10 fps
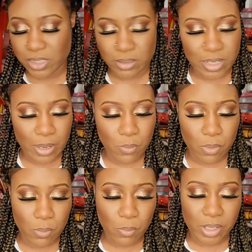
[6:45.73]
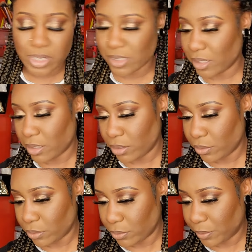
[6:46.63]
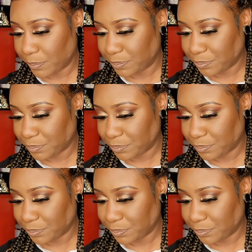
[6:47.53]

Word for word: is it like what what does it do